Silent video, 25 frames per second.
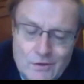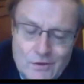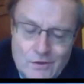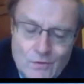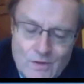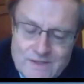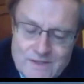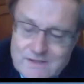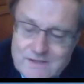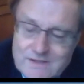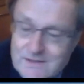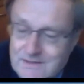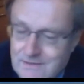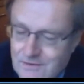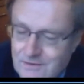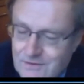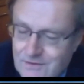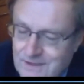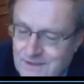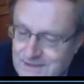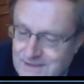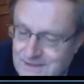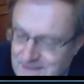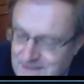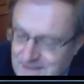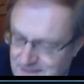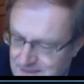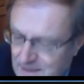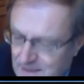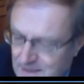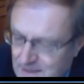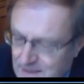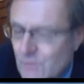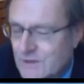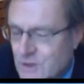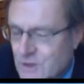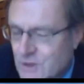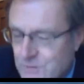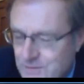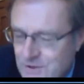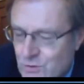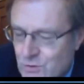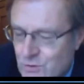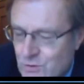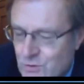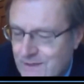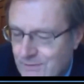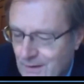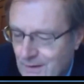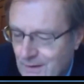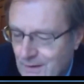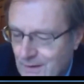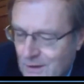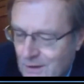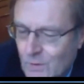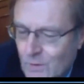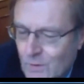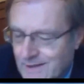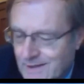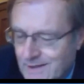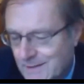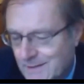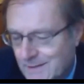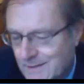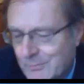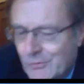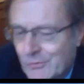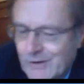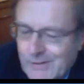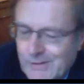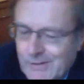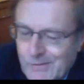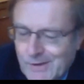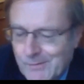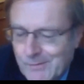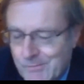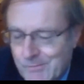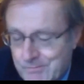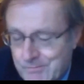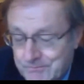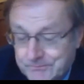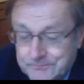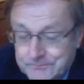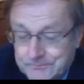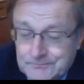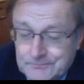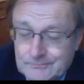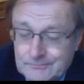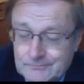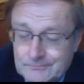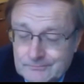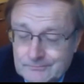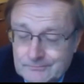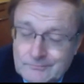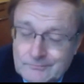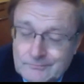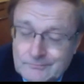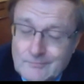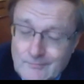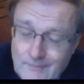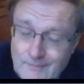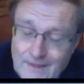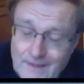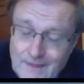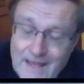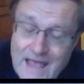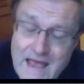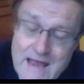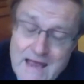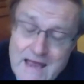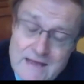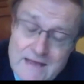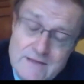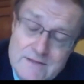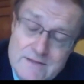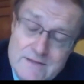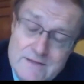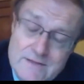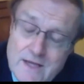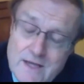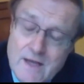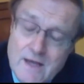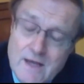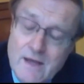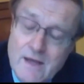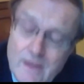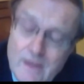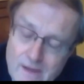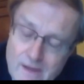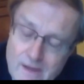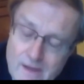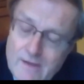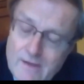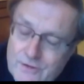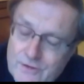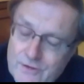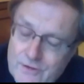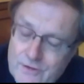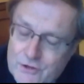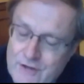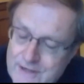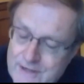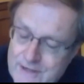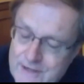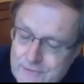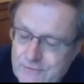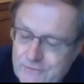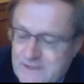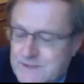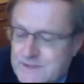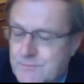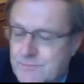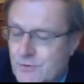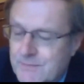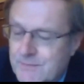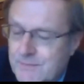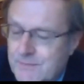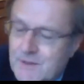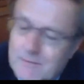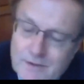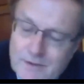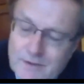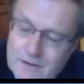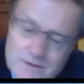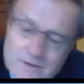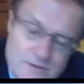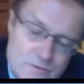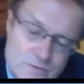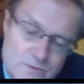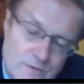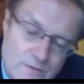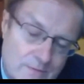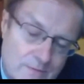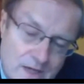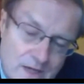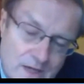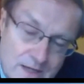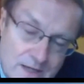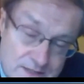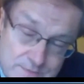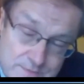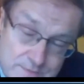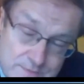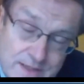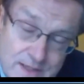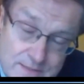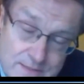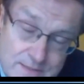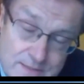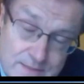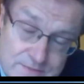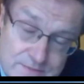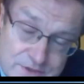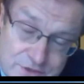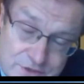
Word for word: you want to, you've got to distinguish between the liquidity premium and uh, the credit risk premium, because when markets become